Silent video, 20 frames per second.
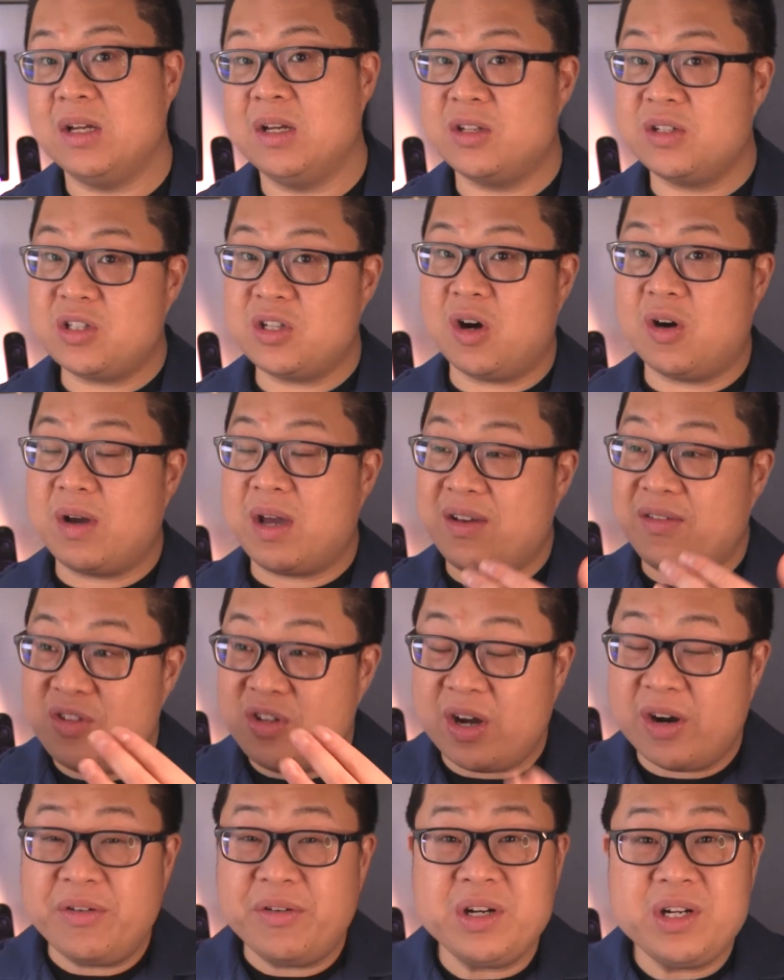So if
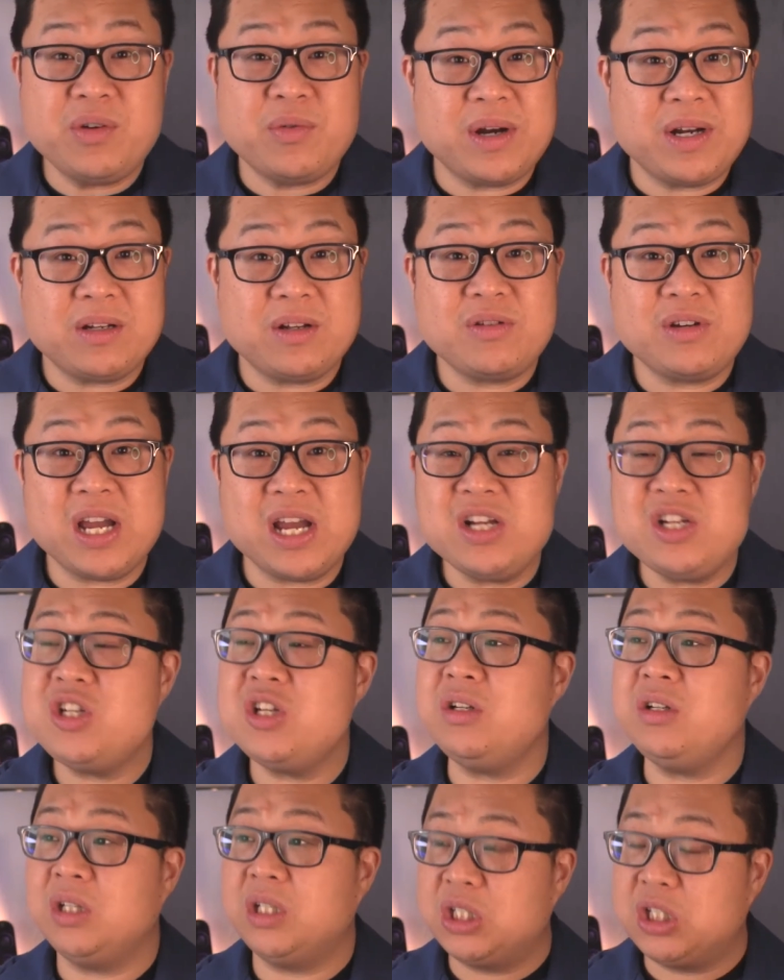you're in great
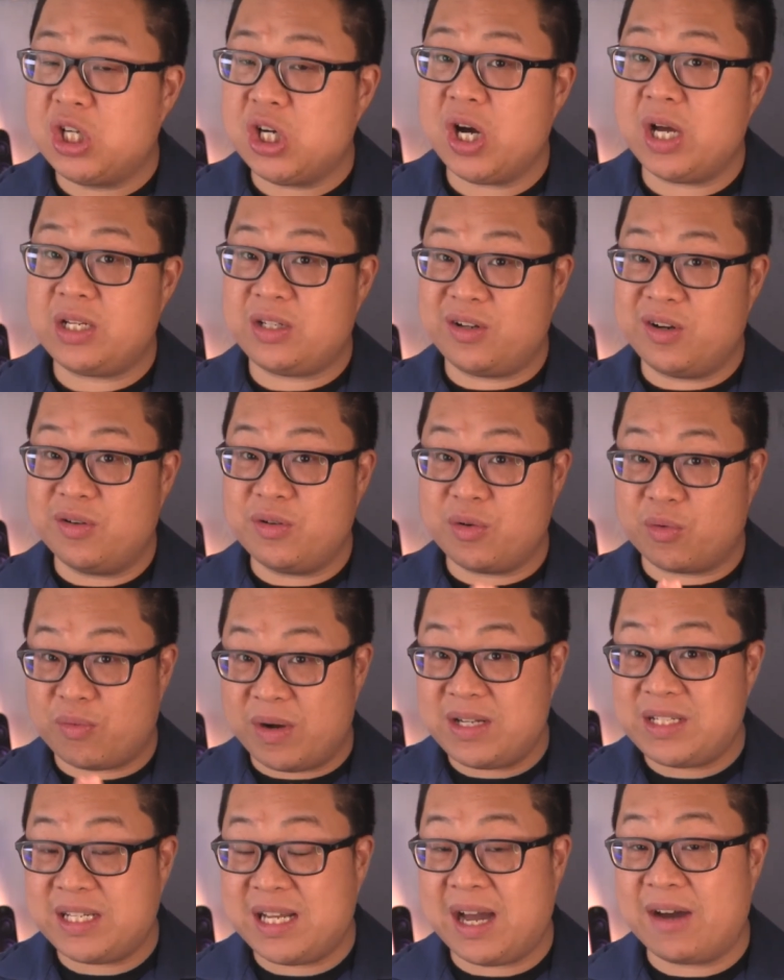location, good. You're
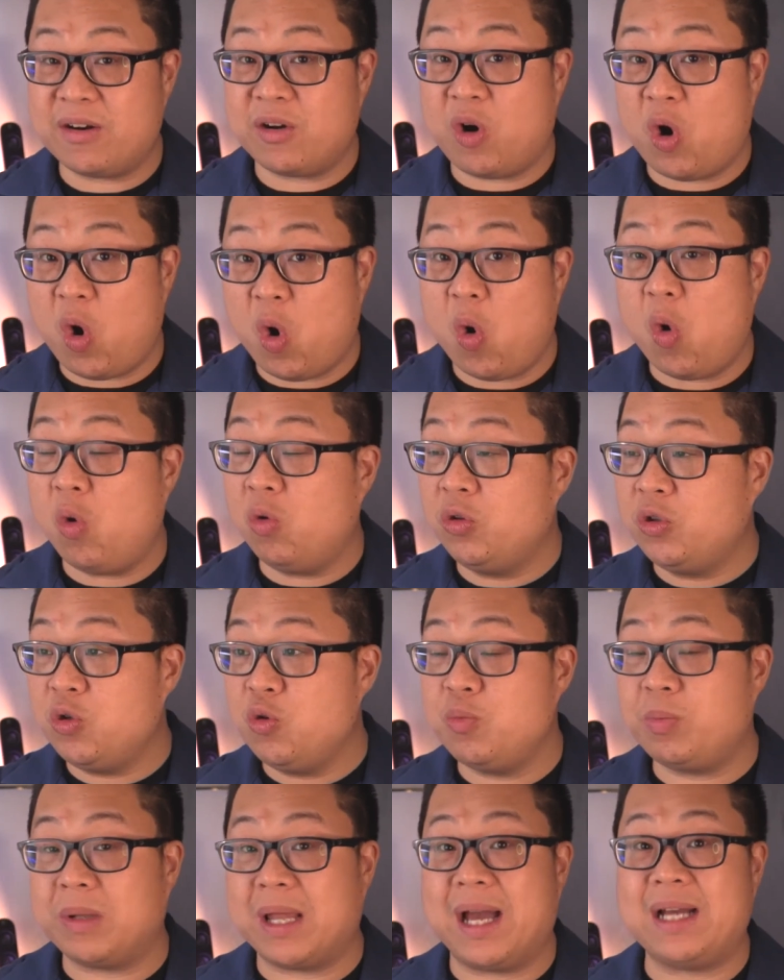renting out a whole
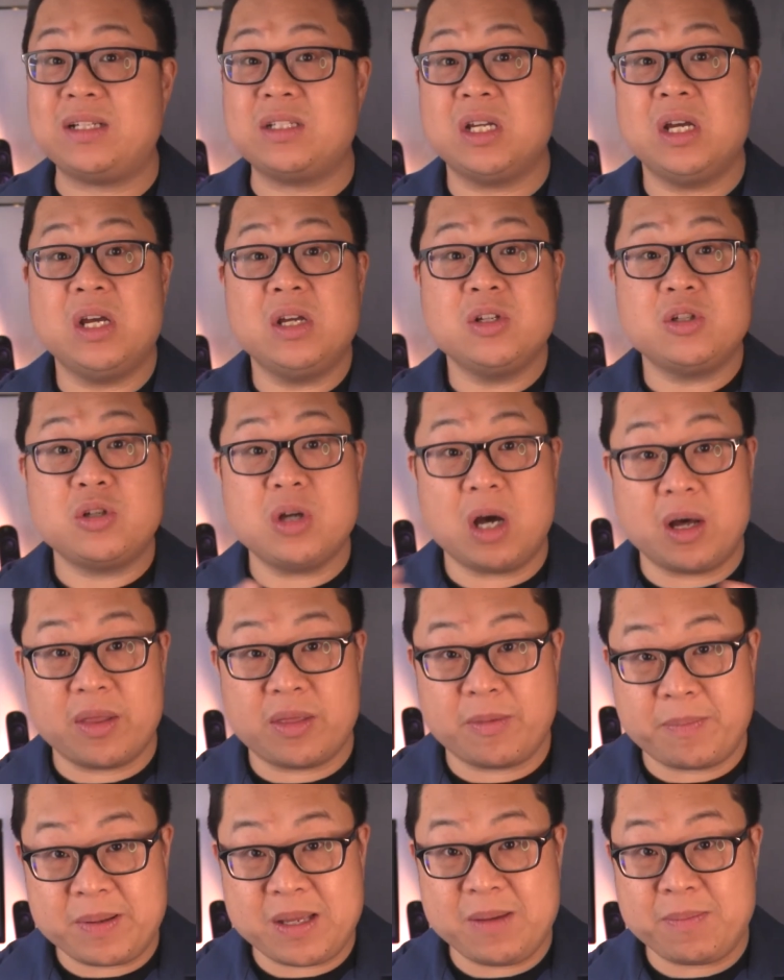duplex to
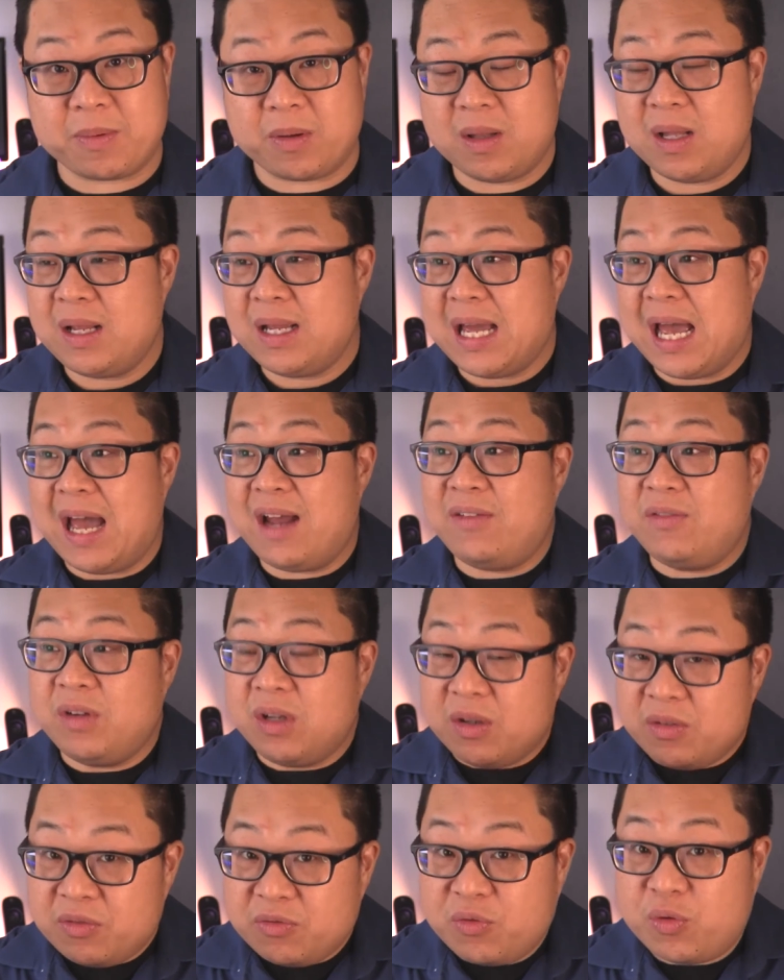other people. And
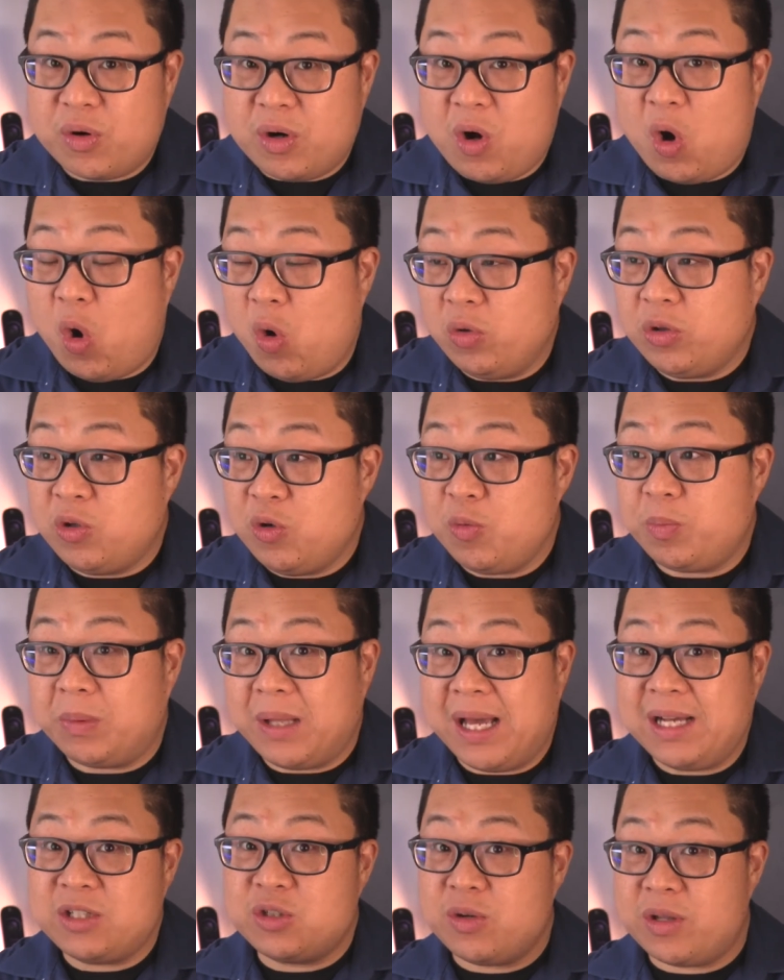for a whole
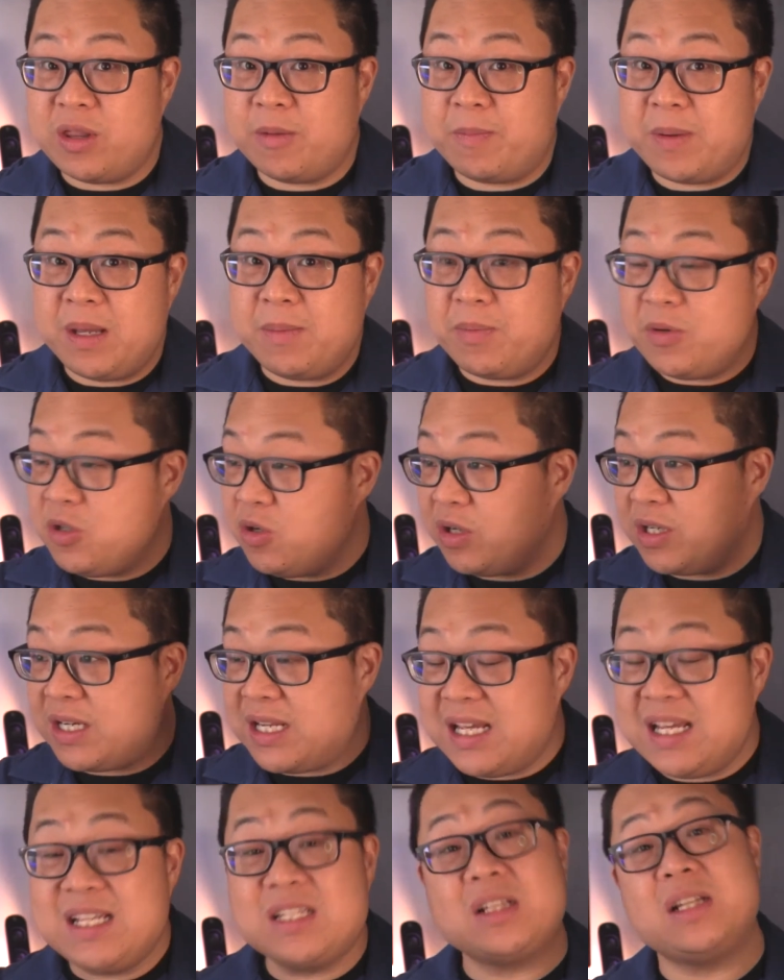duplex to other people, you could
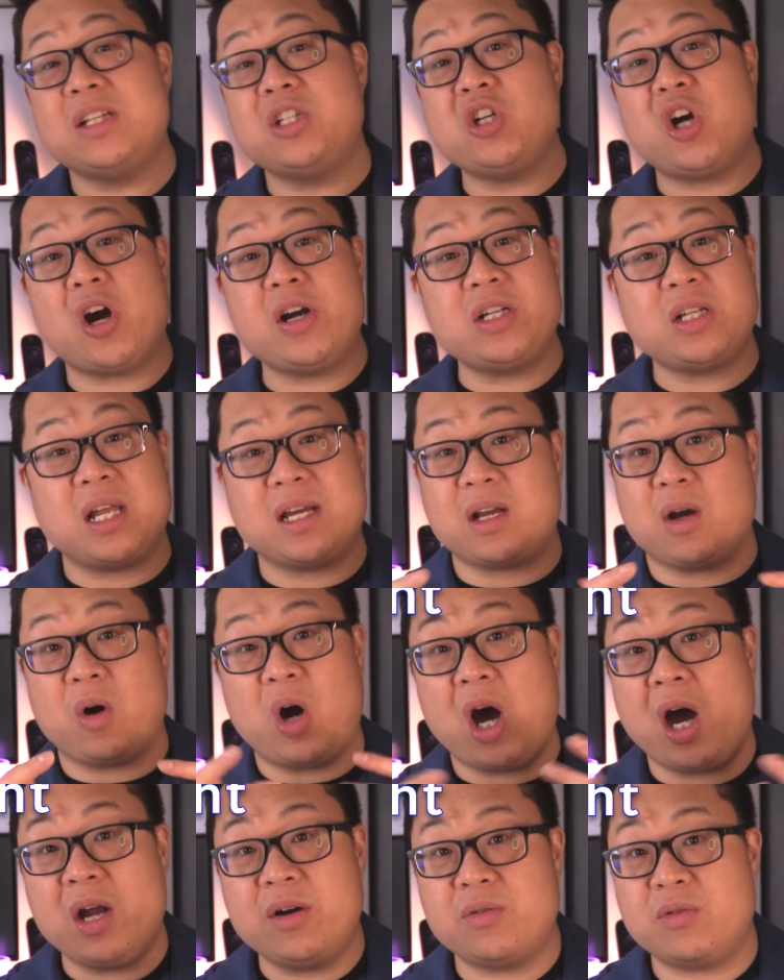easily charge like
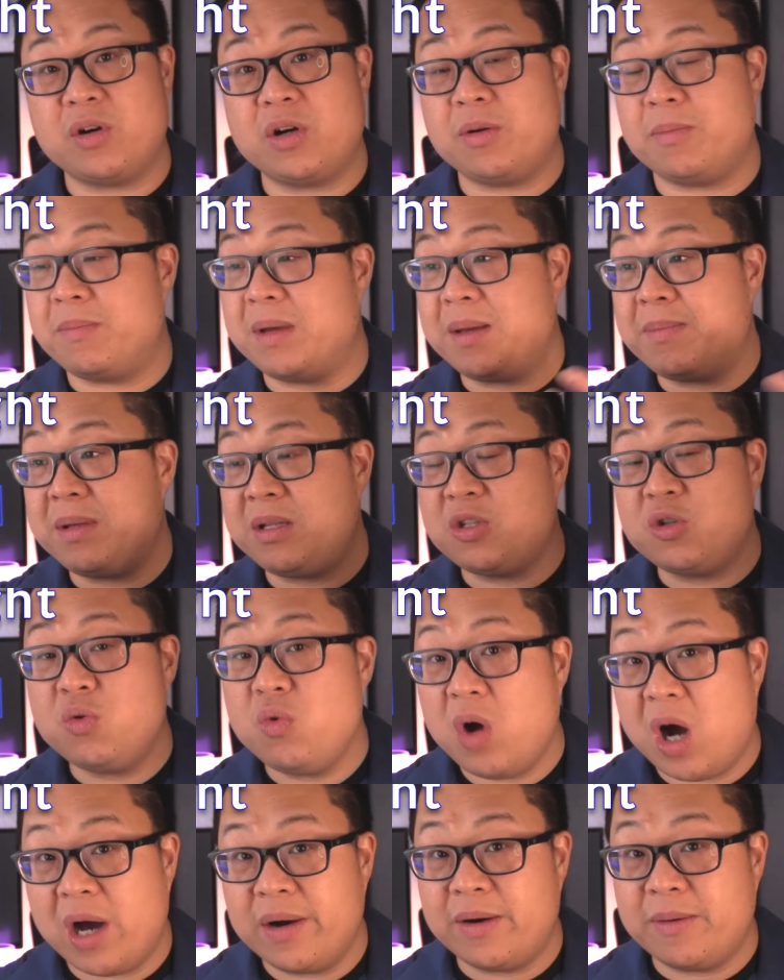$100 or maybe
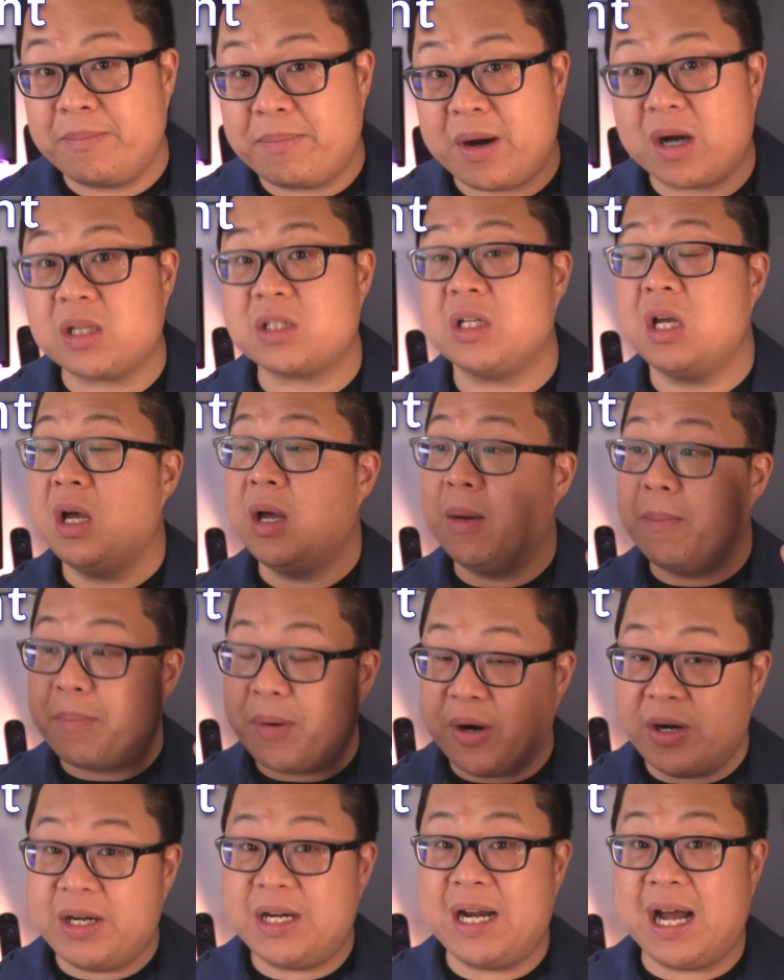$200
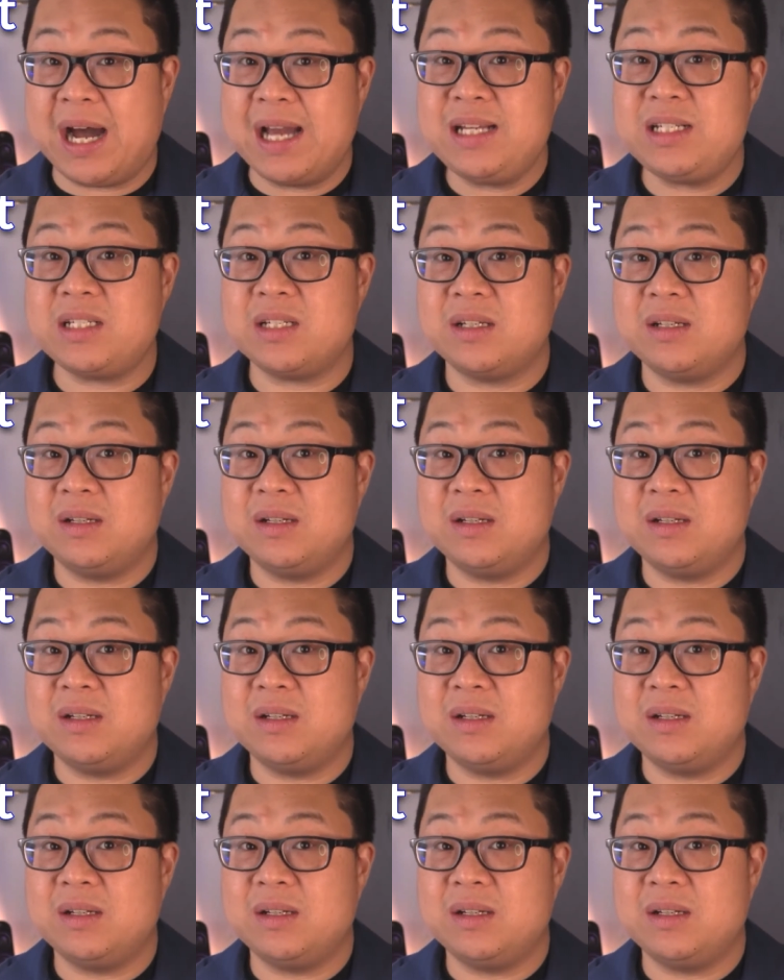per night